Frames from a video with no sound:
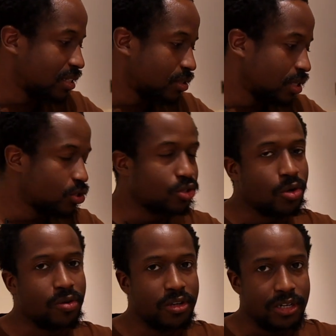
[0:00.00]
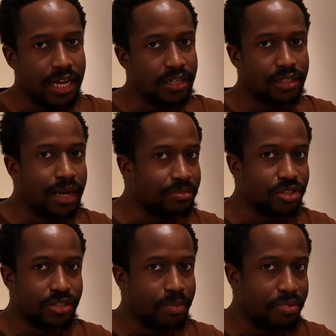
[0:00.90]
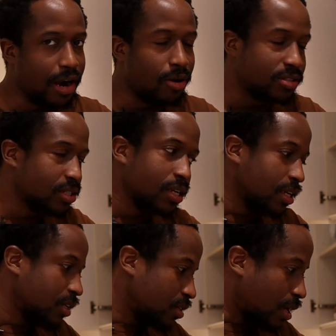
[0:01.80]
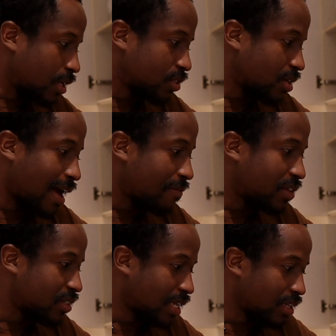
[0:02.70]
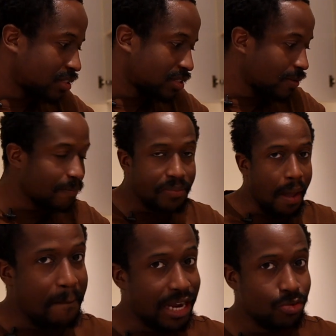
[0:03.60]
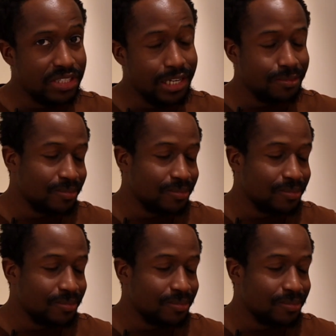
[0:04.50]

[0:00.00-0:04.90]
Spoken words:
It's so good, and I'm just proud to have this as my cuisine.